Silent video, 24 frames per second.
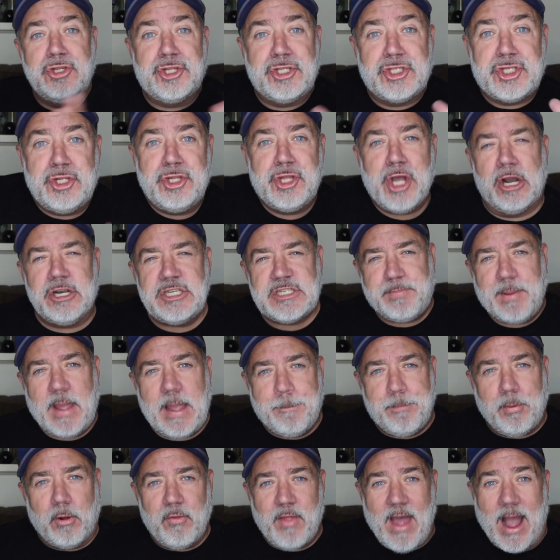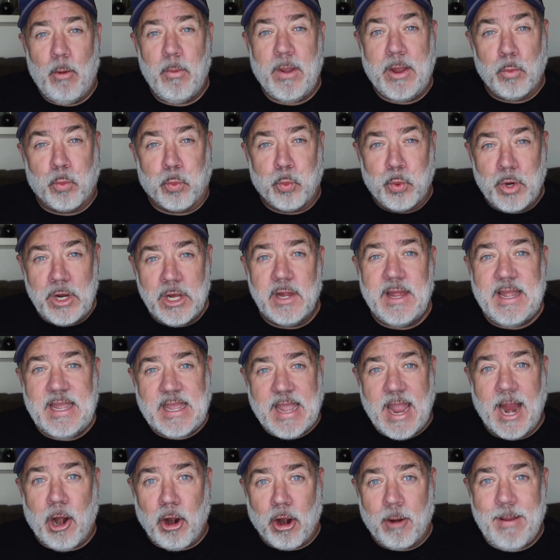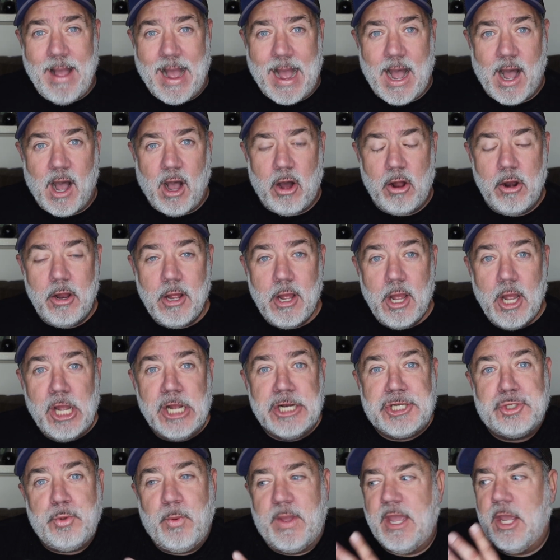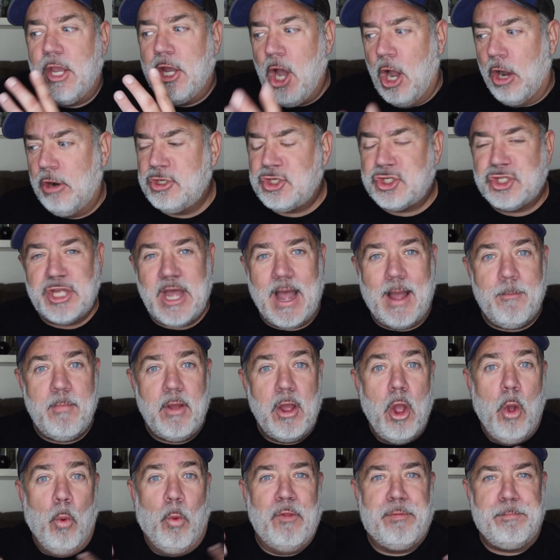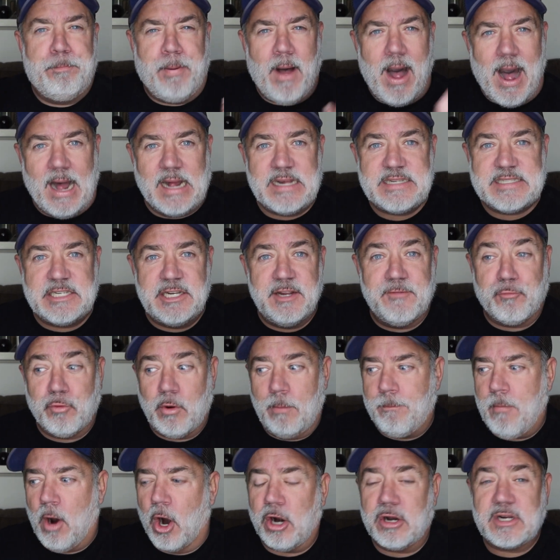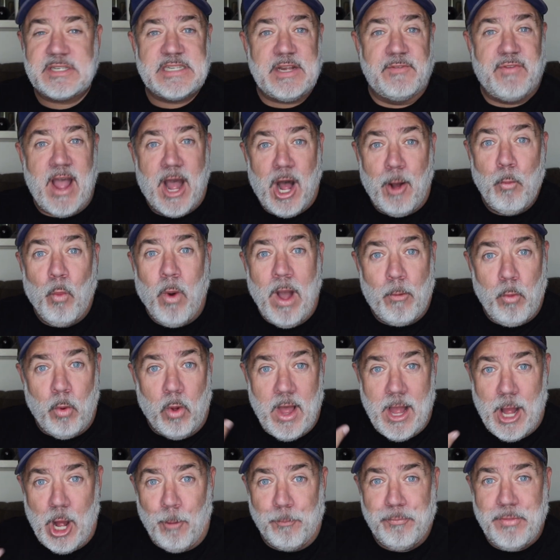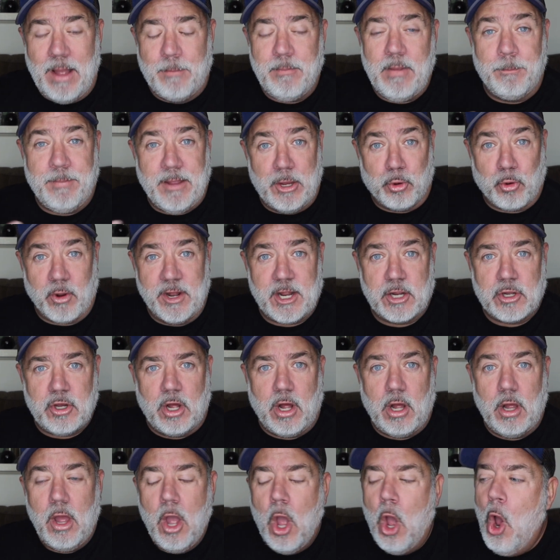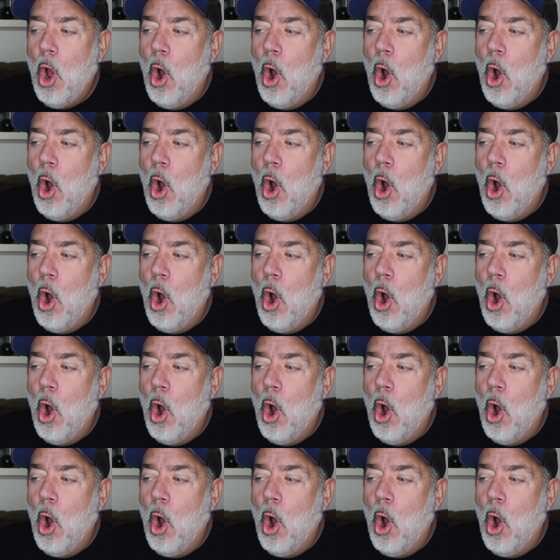Do those people that we really care about, do we coach them with positive remarks of what will help them and be critical?